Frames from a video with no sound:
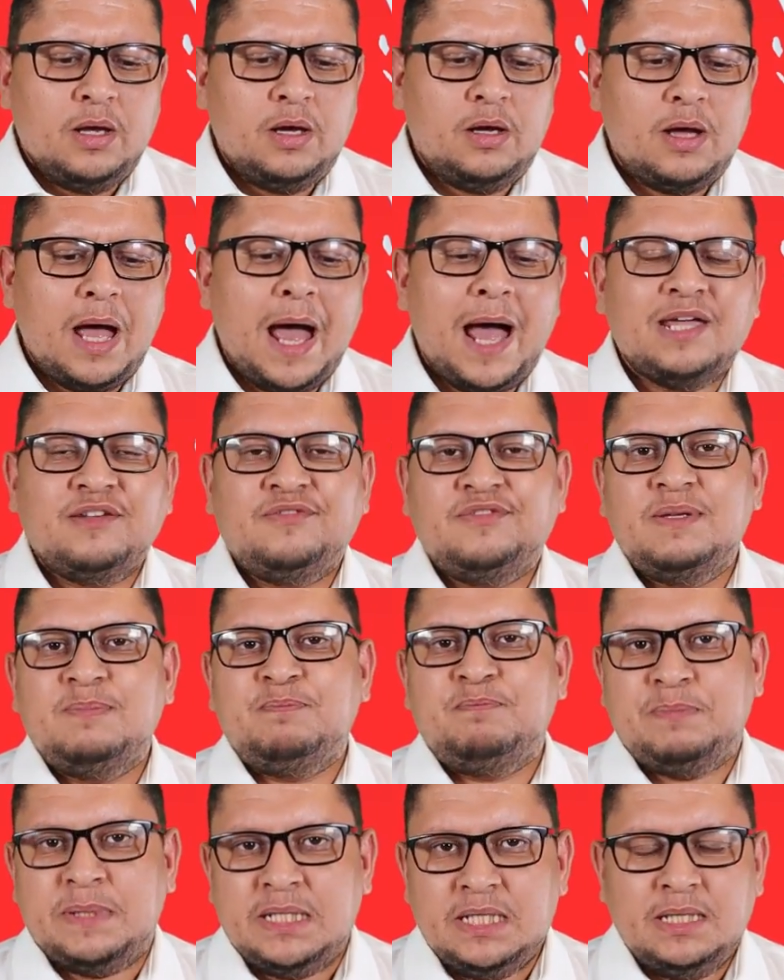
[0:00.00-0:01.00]
Uh,
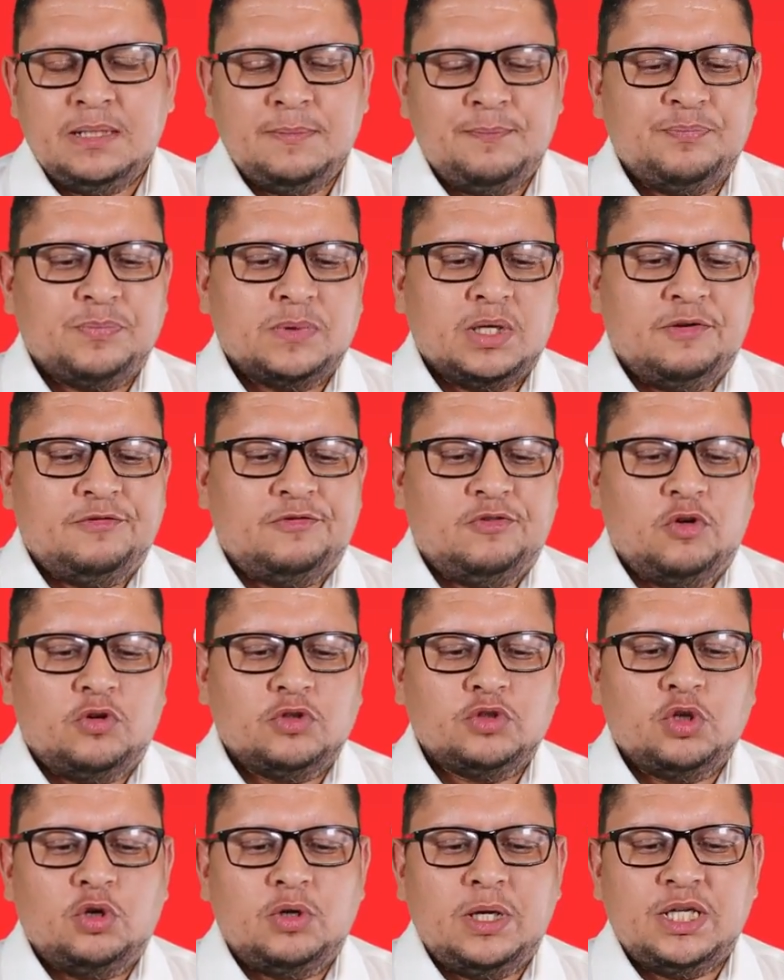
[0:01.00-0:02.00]
IVP
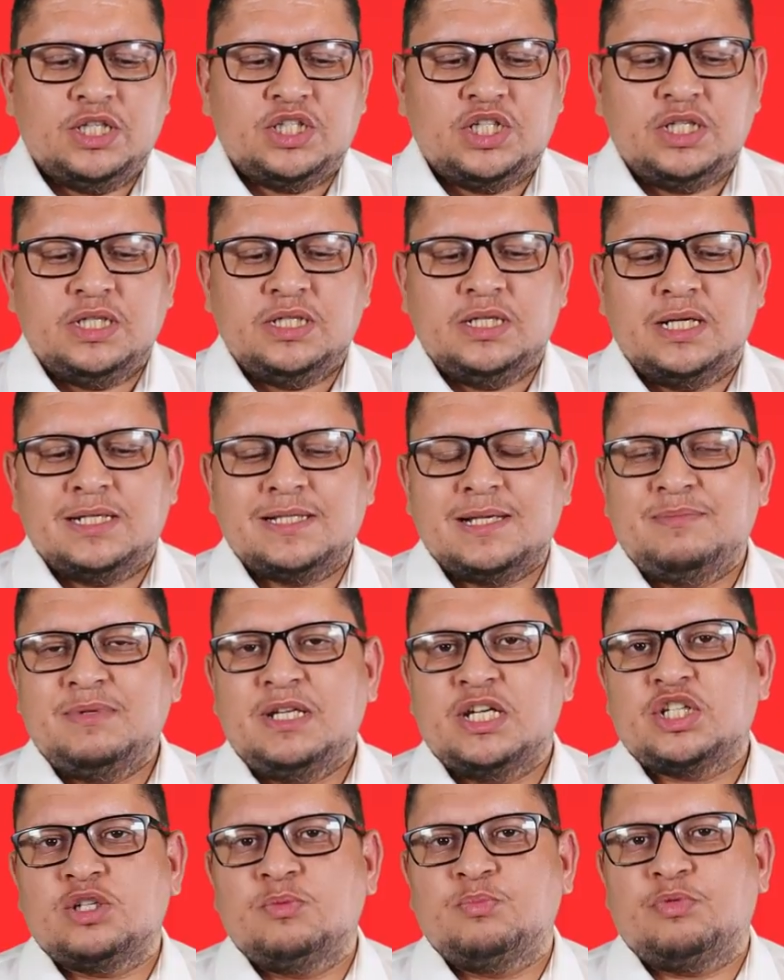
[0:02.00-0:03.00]
for knowledge in
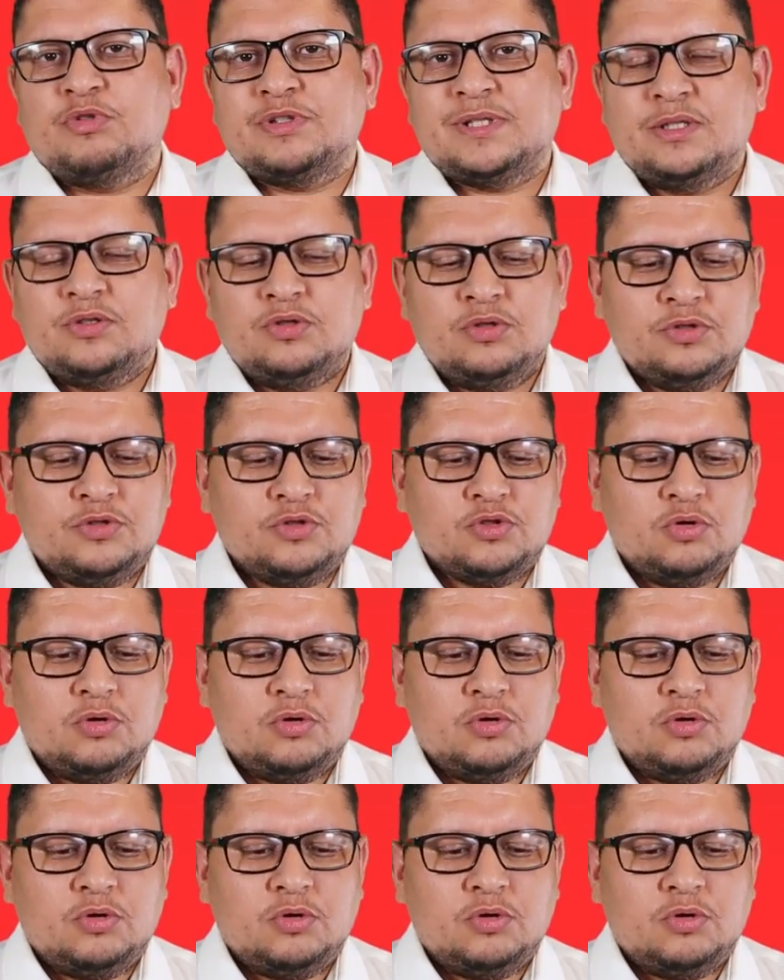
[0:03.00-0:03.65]
examination procedures.